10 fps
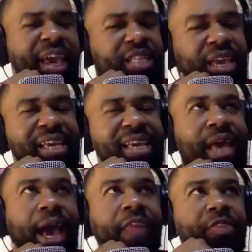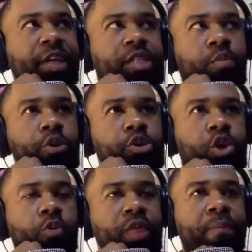Yeah, it's. I think it's more
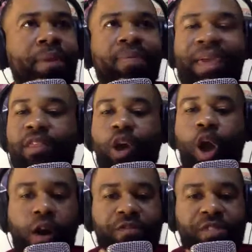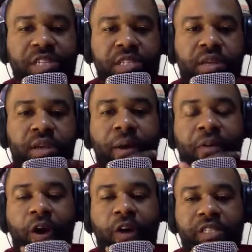so they mean like the off season
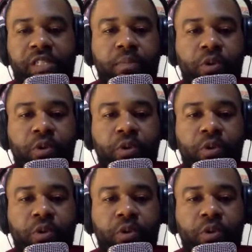about off season